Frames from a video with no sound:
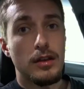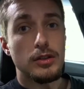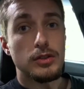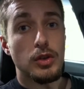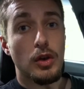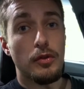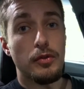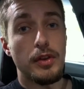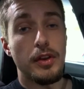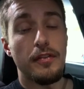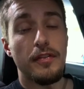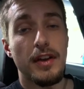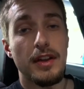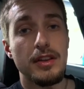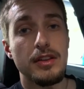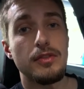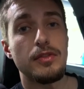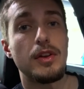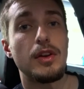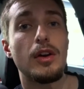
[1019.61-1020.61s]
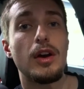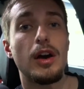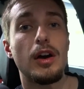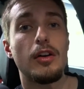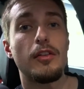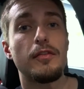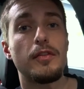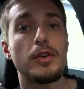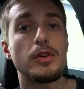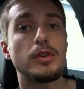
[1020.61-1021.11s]
So hopefully you found this video
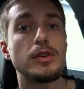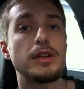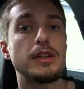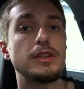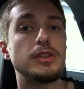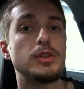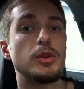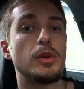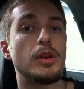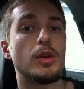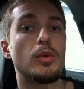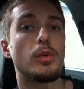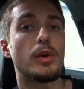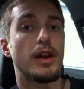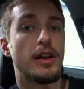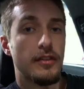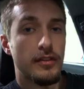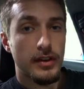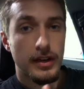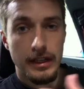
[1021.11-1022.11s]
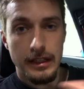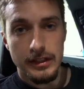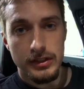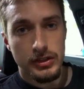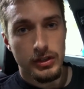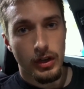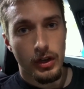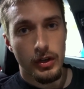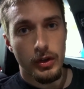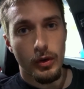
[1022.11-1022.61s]
helpful in doing whatever
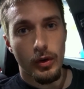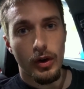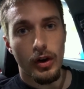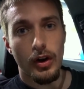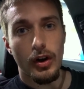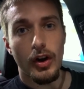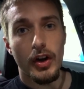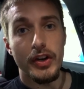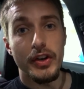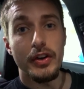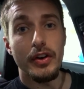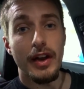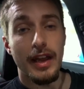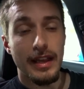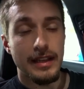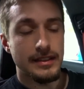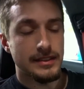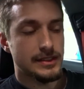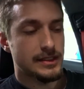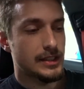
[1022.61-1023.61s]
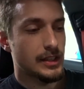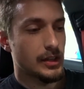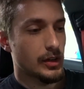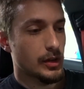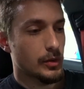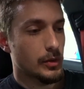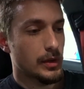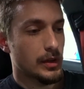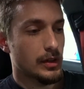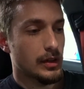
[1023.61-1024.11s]
install you are on your end
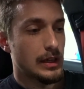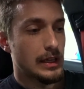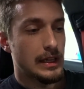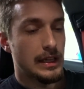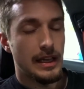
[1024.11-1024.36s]
steering wheel